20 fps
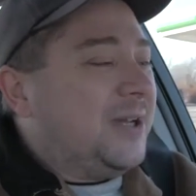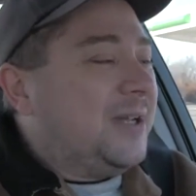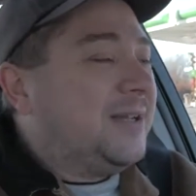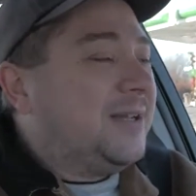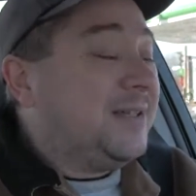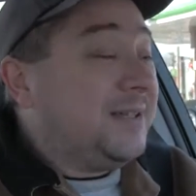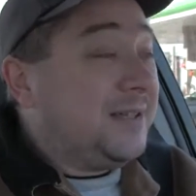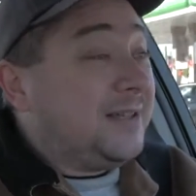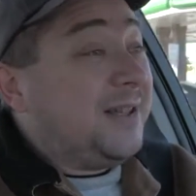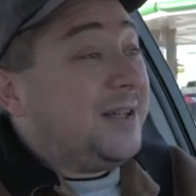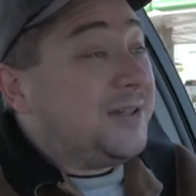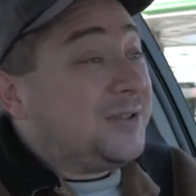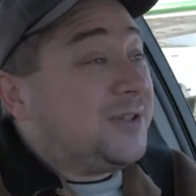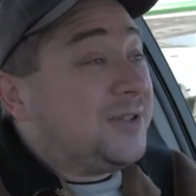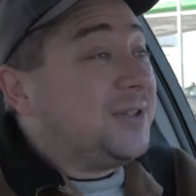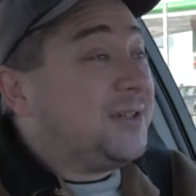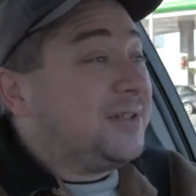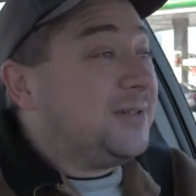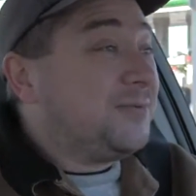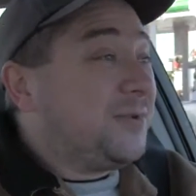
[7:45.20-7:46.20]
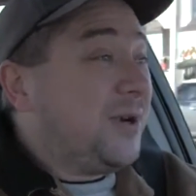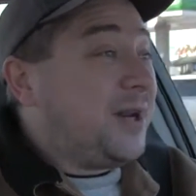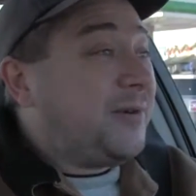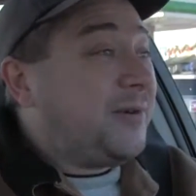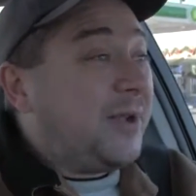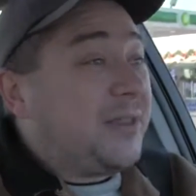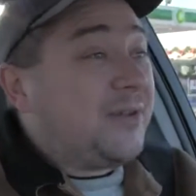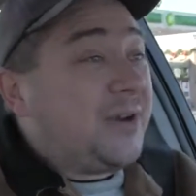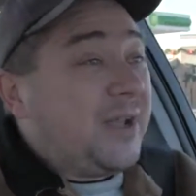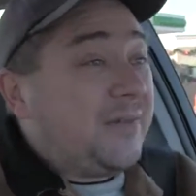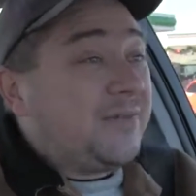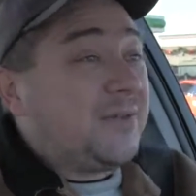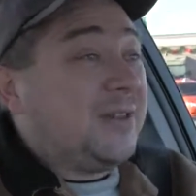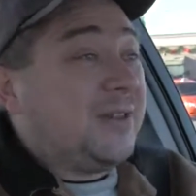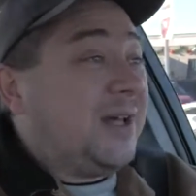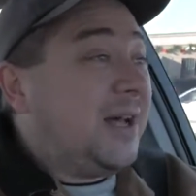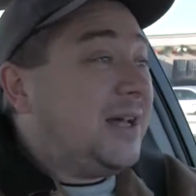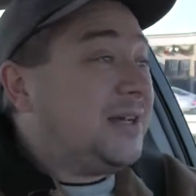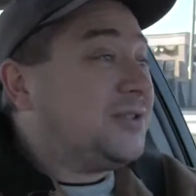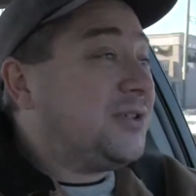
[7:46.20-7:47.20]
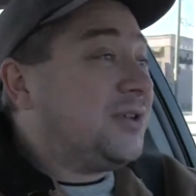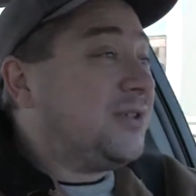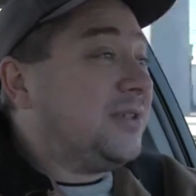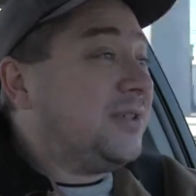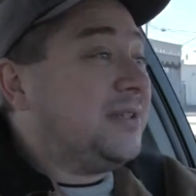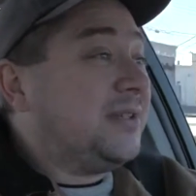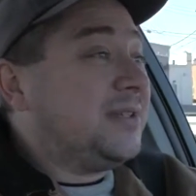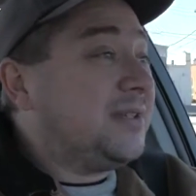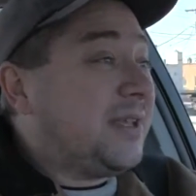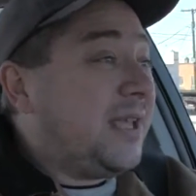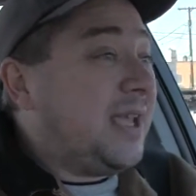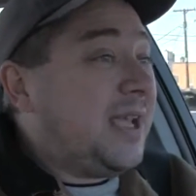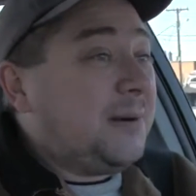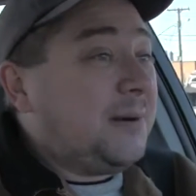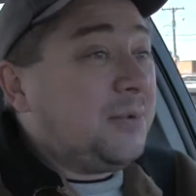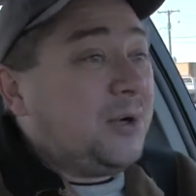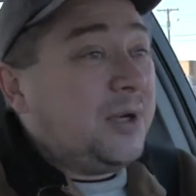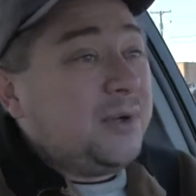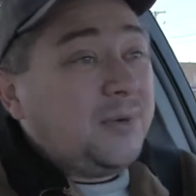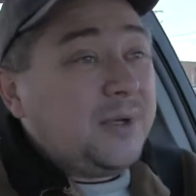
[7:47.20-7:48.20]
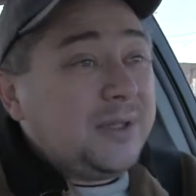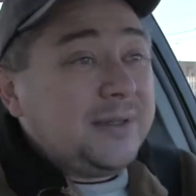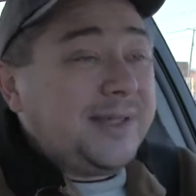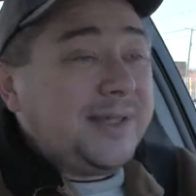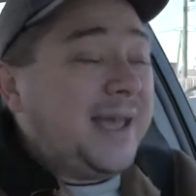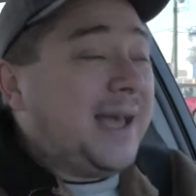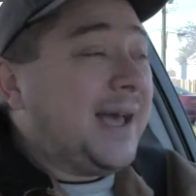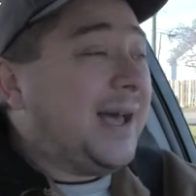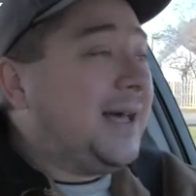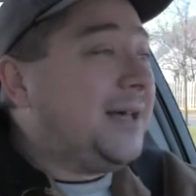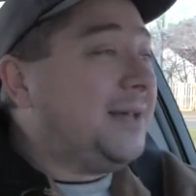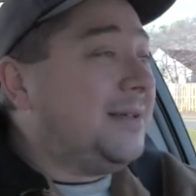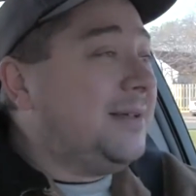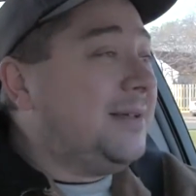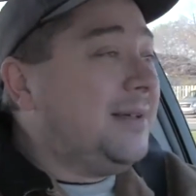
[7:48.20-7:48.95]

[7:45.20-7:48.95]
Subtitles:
Elantra, would I rather have an Elantra than the Camry? Well, yeah.